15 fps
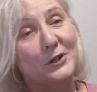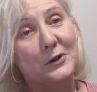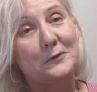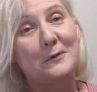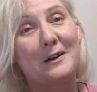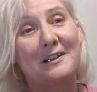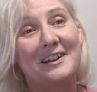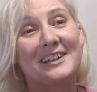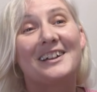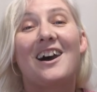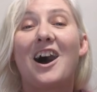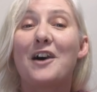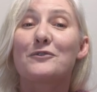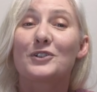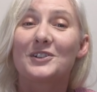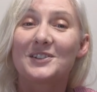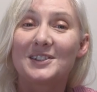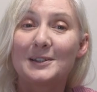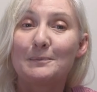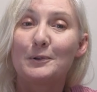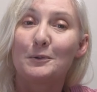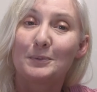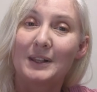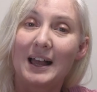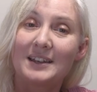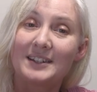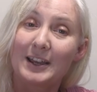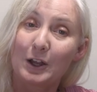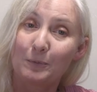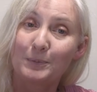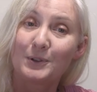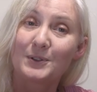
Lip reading: don't worry, I've got a simple plan to help